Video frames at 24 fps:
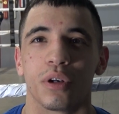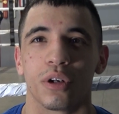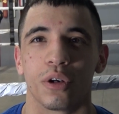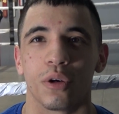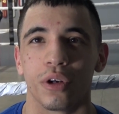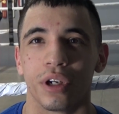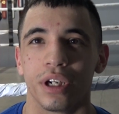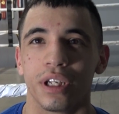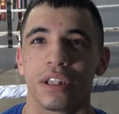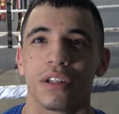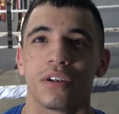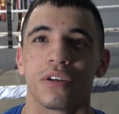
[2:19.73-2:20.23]
but
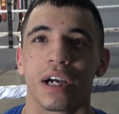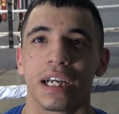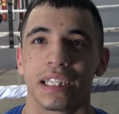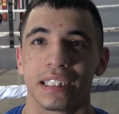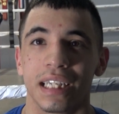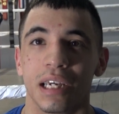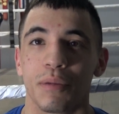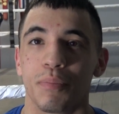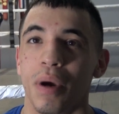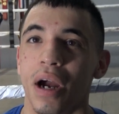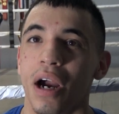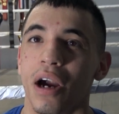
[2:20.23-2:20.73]
Nonito got
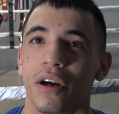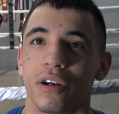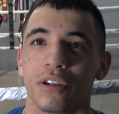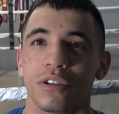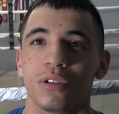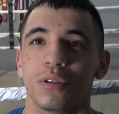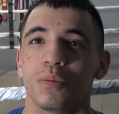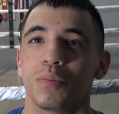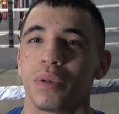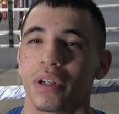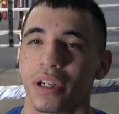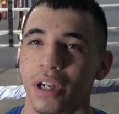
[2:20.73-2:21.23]
that power
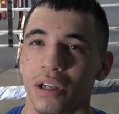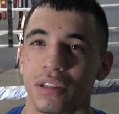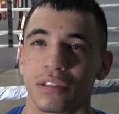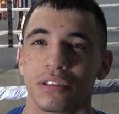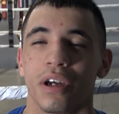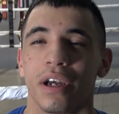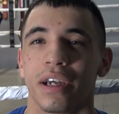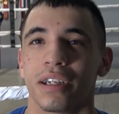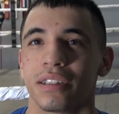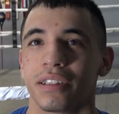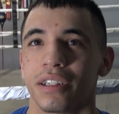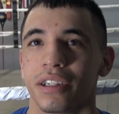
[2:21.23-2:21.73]
too, but he
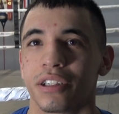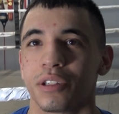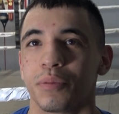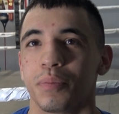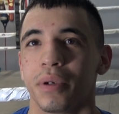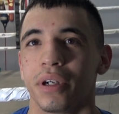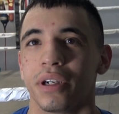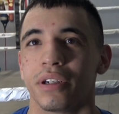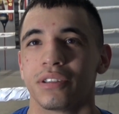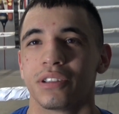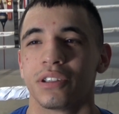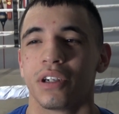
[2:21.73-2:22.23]
also has the
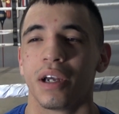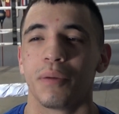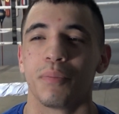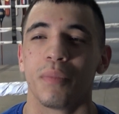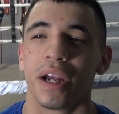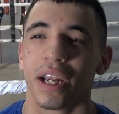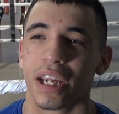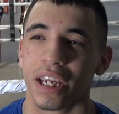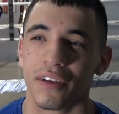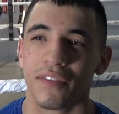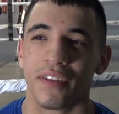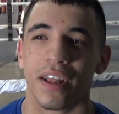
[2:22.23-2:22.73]
experience. So I
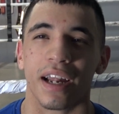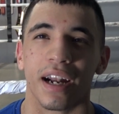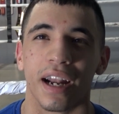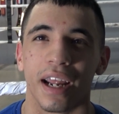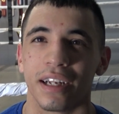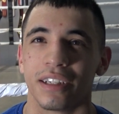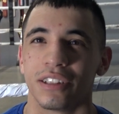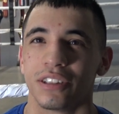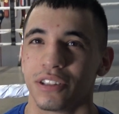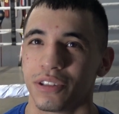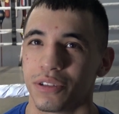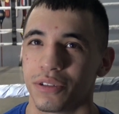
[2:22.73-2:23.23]
might give that
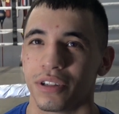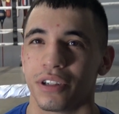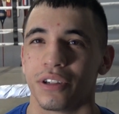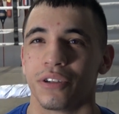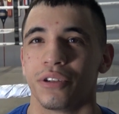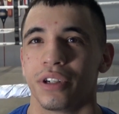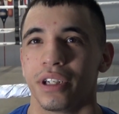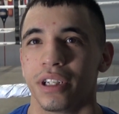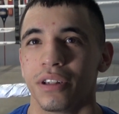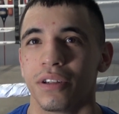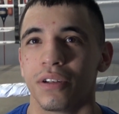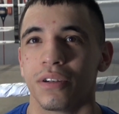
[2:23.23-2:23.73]
edge to
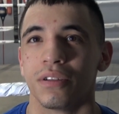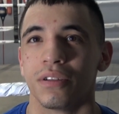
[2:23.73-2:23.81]
Nonito.